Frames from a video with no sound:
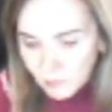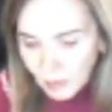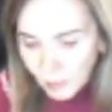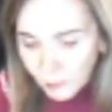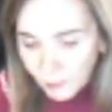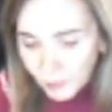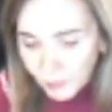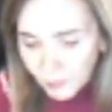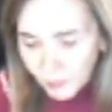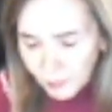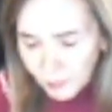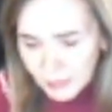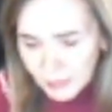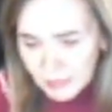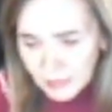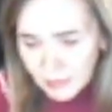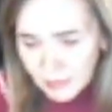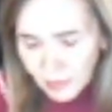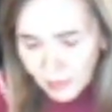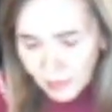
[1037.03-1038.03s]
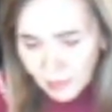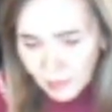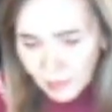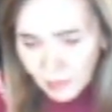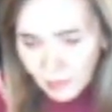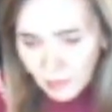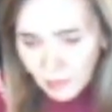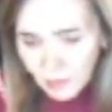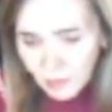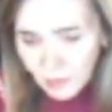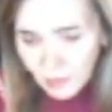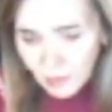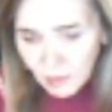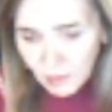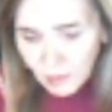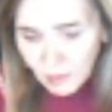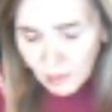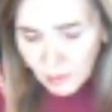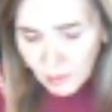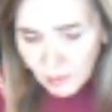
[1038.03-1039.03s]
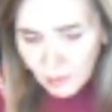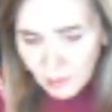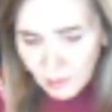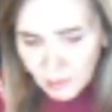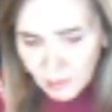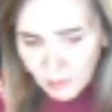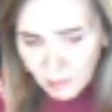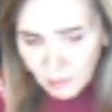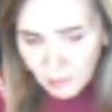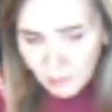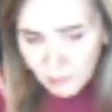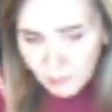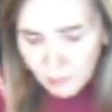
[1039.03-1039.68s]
what do I want to say? It's a